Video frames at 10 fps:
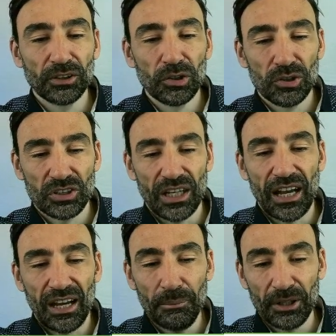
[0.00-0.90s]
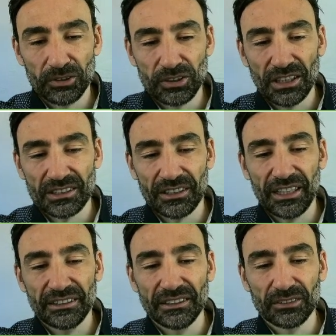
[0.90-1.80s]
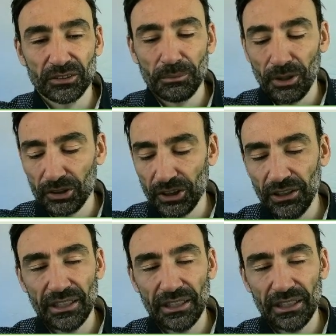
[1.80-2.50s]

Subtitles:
knows R because he has read it on the blockchain